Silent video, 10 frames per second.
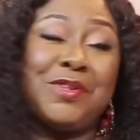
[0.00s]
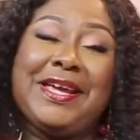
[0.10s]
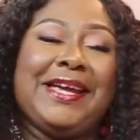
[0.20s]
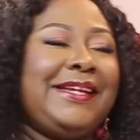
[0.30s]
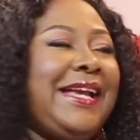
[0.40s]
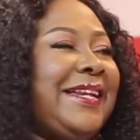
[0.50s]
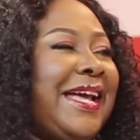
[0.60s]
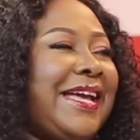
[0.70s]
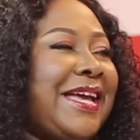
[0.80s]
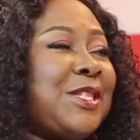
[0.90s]
The
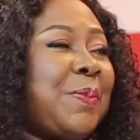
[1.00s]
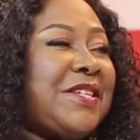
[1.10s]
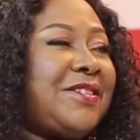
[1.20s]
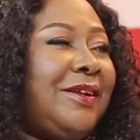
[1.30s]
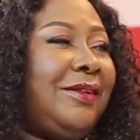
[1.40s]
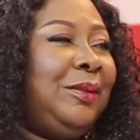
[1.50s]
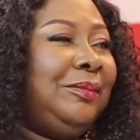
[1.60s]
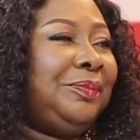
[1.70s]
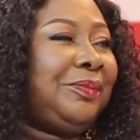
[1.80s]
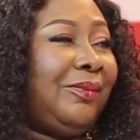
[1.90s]
way she's giving
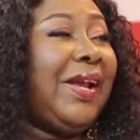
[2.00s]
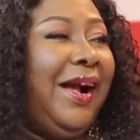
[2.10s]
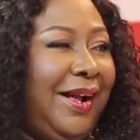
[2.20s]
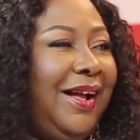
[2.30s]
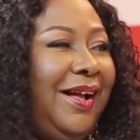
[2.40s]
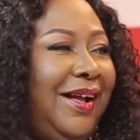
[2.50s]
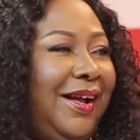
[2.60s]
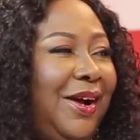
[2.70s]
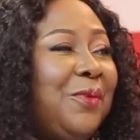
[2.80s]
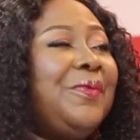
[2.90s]
me shaggy.
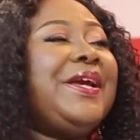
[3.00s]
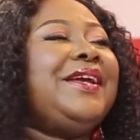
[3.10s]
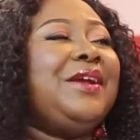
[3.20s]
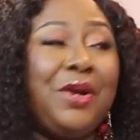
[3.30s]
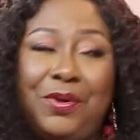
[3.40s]
Lord.